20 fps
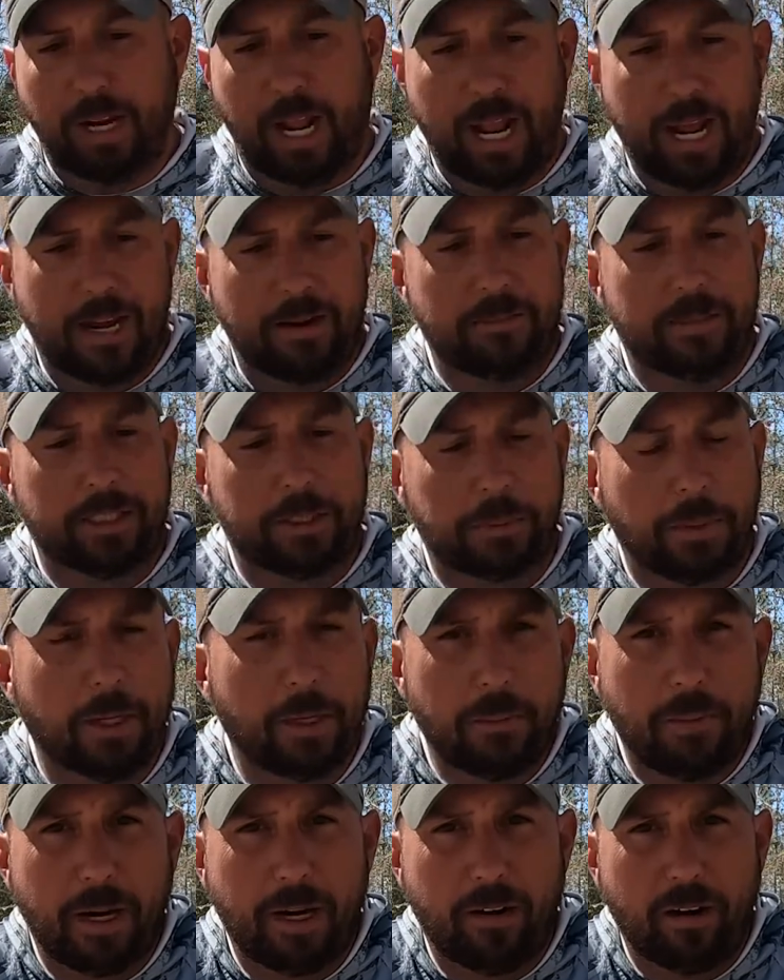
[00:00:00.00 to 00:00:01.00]
I have my
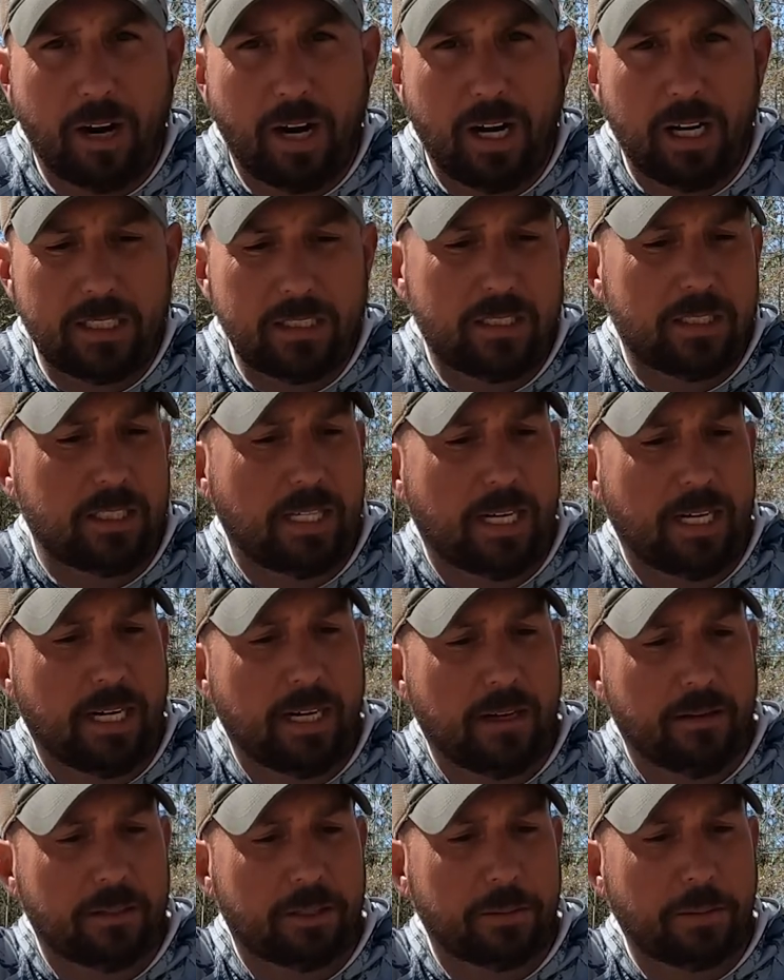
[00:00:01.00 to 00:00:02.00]
spinnerbait rods,
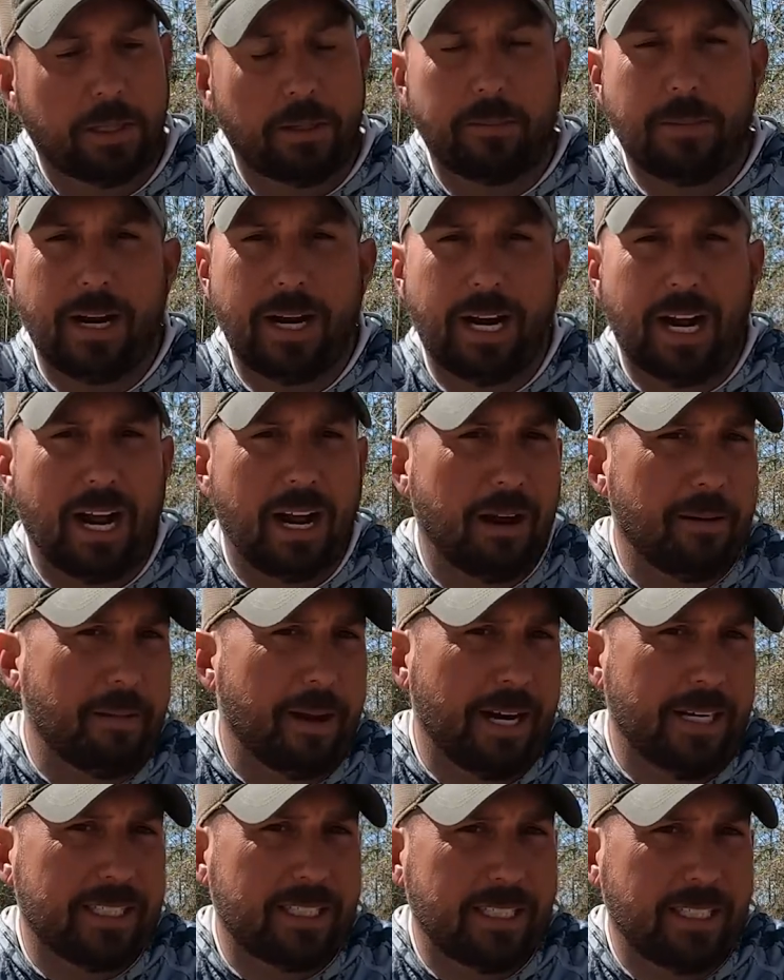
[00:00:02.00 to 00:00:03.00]
and spinnerbait, I'm
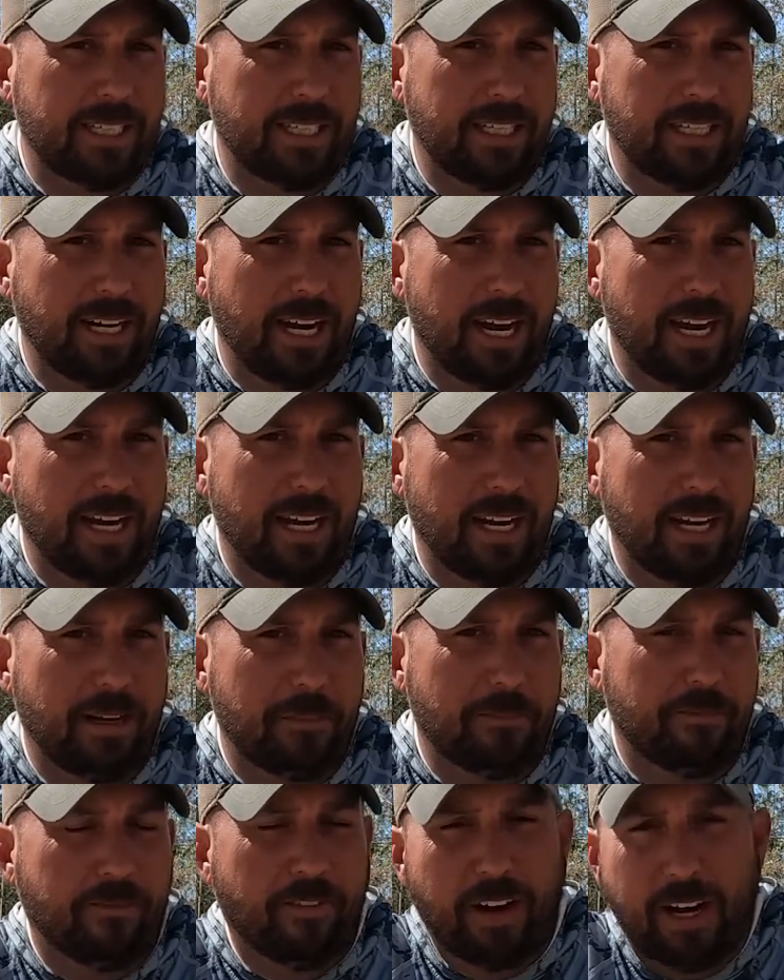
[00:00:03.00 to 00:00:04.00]
actually a
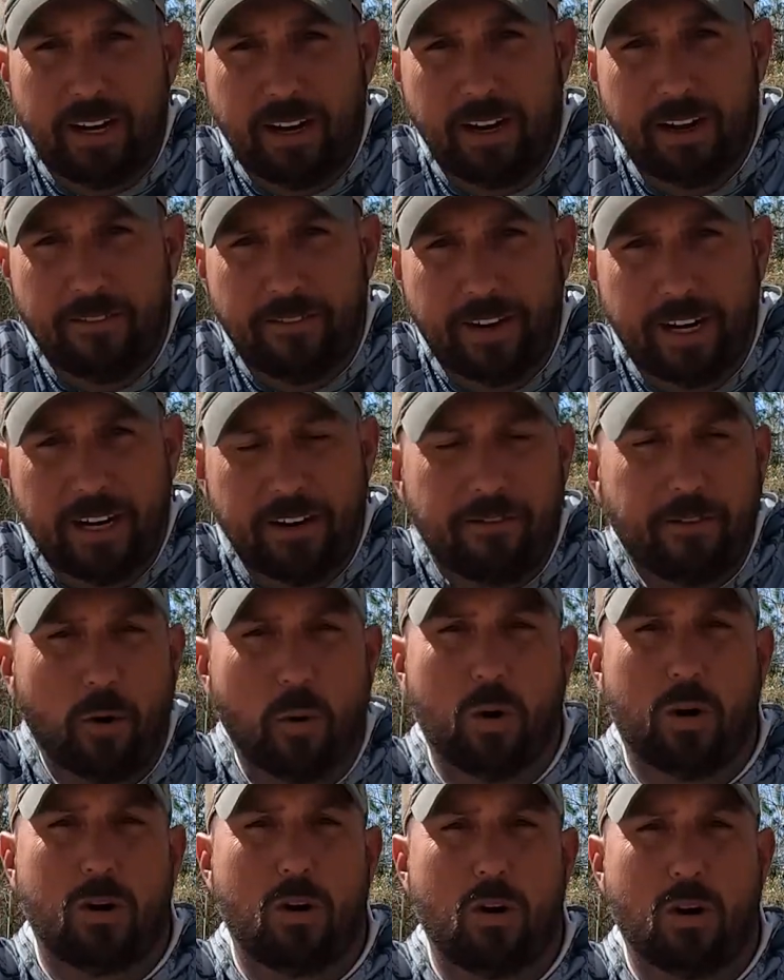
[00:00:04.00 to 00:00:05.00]
fan of
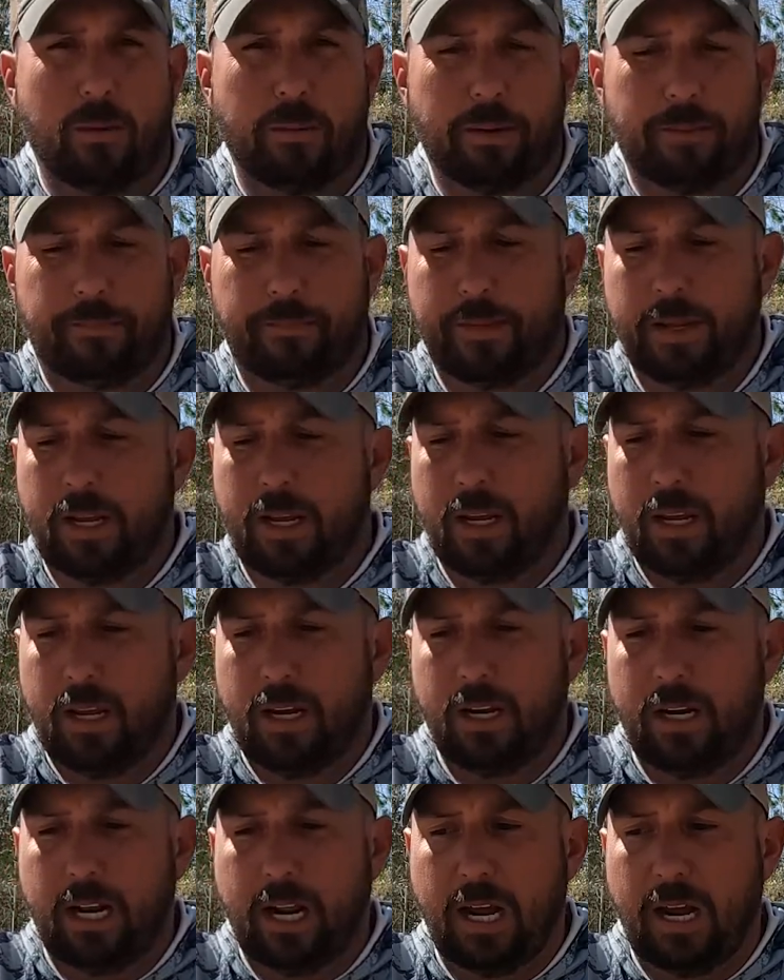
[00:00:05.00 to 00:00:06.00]
fluorocarbon.
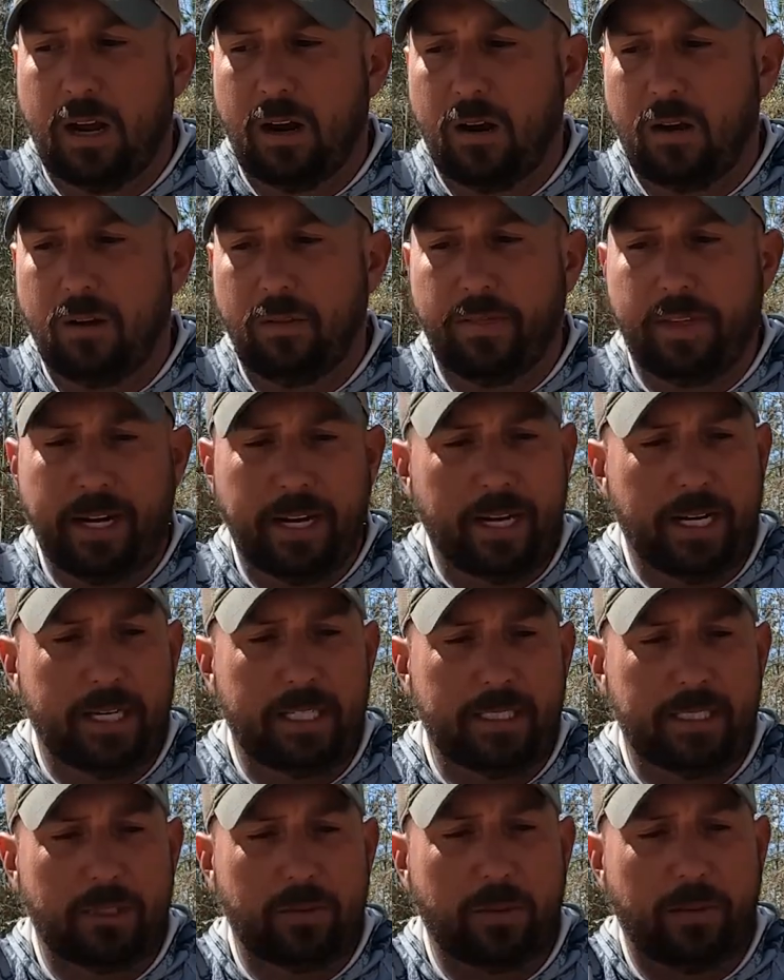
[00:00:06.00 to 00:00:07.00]
Now, thing
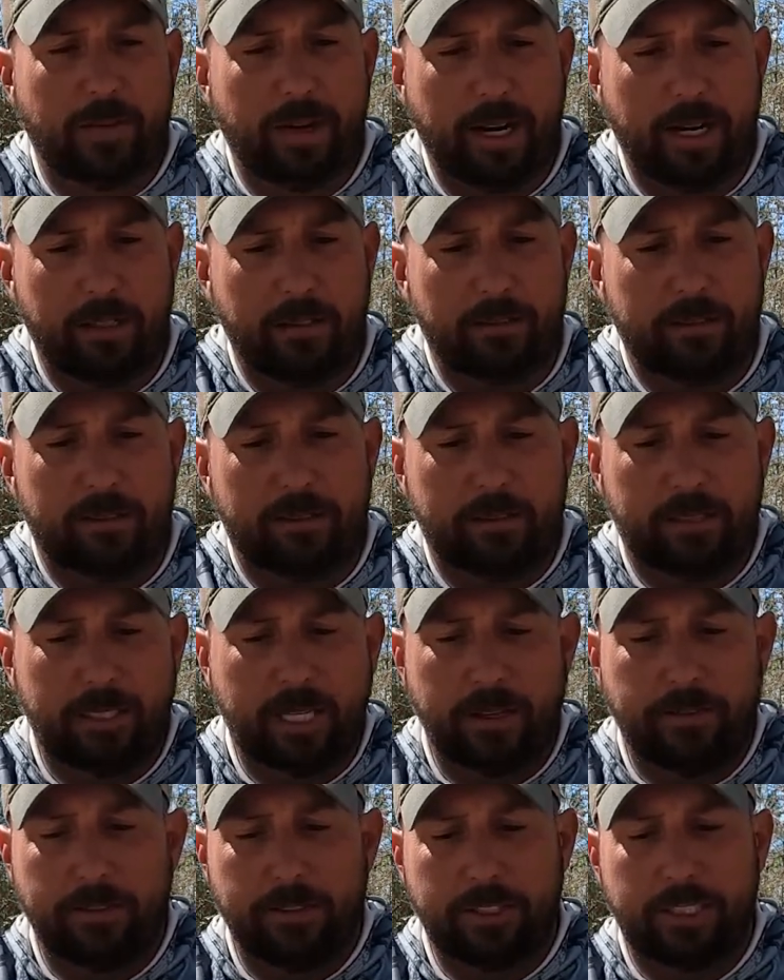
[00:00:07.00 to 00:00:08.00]
is we've got
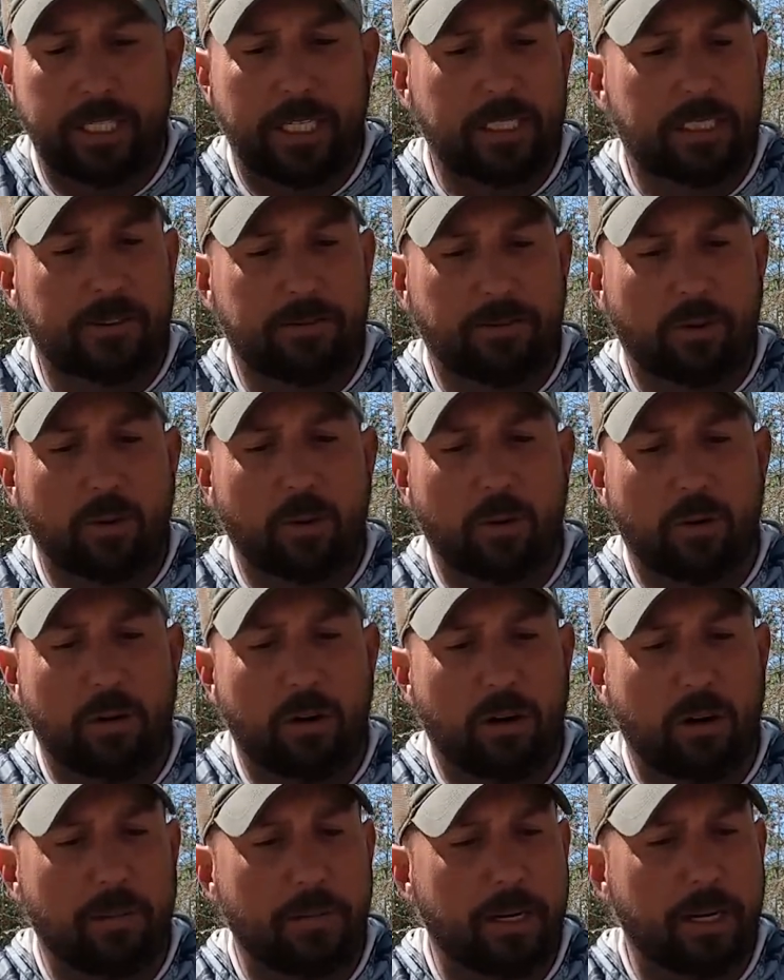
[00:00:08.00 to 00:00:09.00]
several sets of
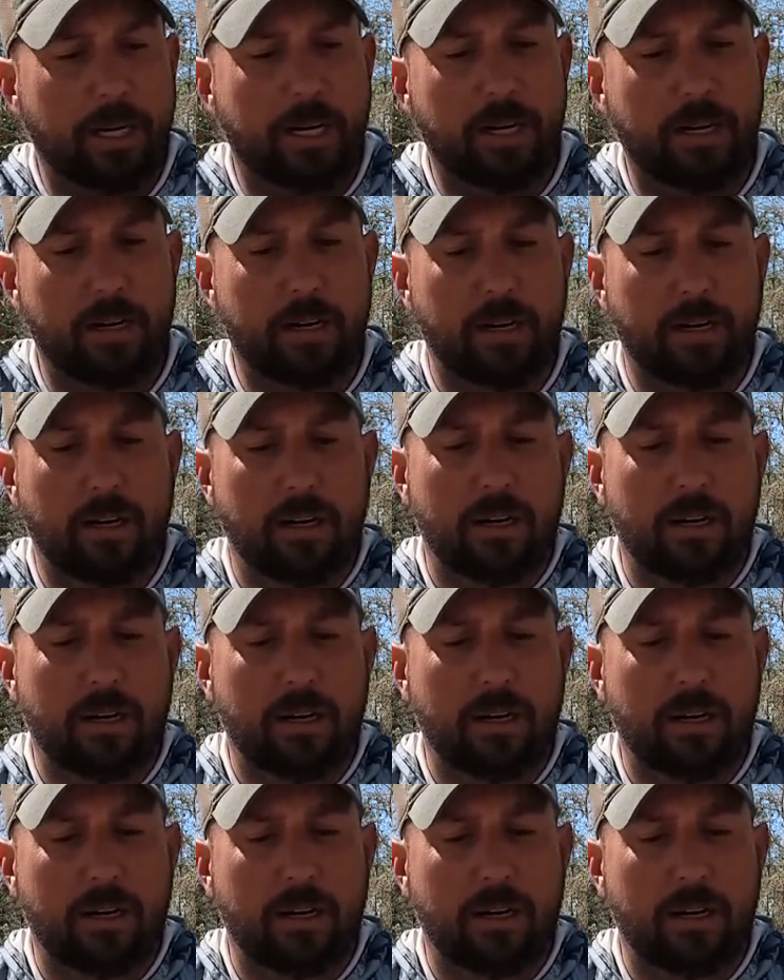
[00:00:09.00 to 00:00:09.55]
fluorocarbon here.